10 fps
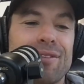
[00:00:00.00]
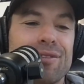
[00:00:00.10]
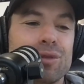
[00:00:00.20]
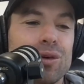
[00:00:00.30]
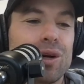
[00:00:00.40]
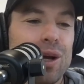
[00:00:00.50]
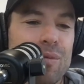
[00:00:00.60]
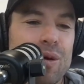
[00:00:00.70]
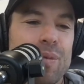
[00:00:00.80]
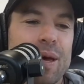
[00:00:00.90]
I'm sure a
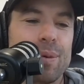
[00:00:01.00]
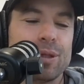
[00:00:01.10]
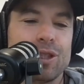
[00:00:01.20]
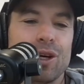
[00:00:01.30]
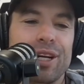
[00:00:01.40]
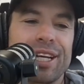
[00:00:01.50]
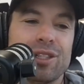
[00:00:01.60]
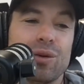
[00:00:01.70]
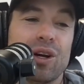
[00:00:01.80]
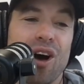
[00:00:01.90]
lot more people would tune
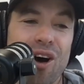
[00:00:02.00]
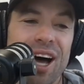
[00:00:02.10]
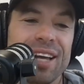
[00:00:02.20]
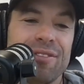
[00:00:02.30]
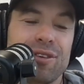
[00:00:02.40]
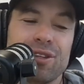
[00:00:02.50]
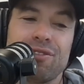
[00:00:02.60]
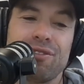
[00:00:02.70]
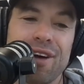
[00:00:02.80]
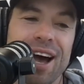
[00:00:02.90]
into an Ireland versus
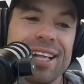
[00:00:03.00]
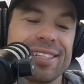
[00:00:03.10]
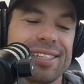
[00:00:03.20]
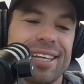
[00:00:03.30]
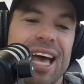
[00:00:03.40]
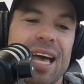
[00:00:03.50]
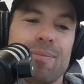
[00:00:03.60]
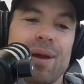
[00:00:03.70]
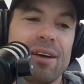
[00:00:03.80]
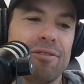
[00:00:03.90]
France game
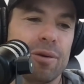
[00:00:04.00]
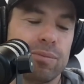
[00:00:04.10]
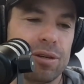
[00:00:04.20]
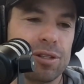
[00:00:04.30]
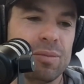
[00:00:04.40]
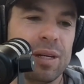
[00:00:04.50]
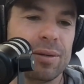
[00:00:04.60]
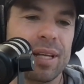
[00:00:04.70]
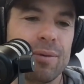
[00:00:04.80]
playing for a bronze medal.